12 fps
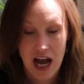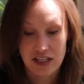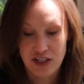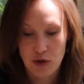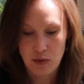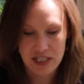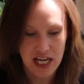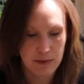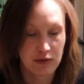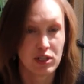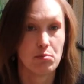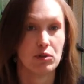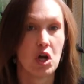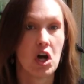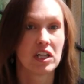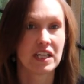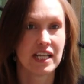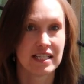and so was able to
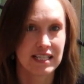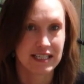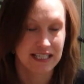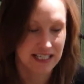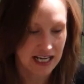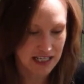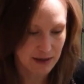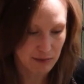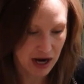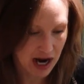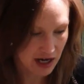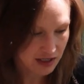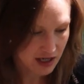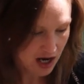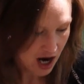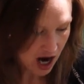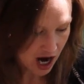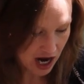block this and send it back.
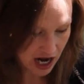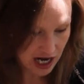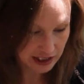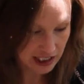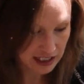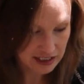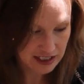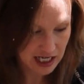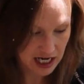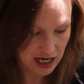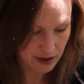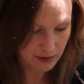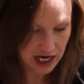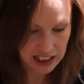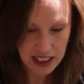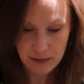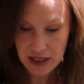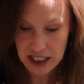And I, like I said, I, I
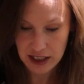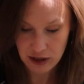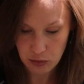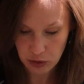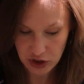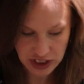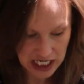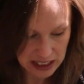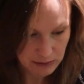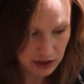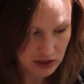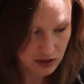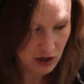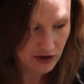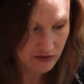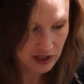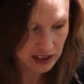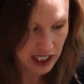keep getting the word nightmare. So I
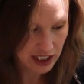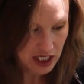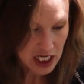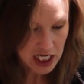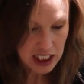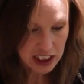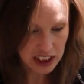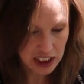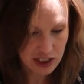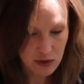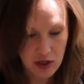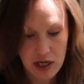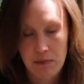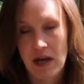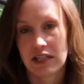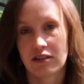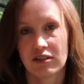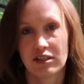feel like this Queen of
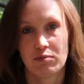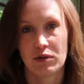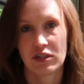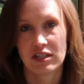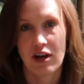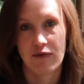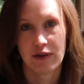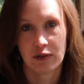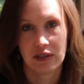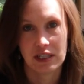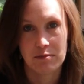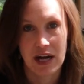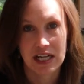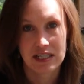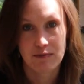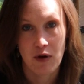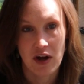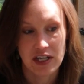Pentacles has put herself in a really bad
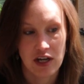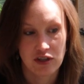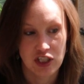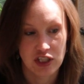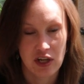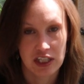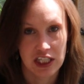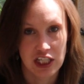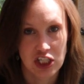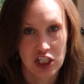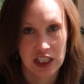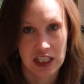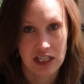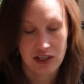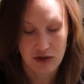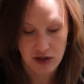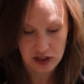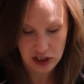spot. Now she's got this shit that's
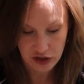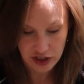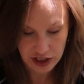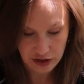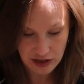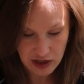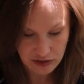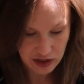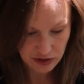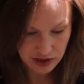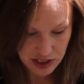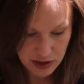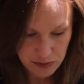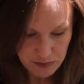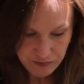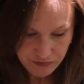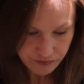sort of lurking around her too.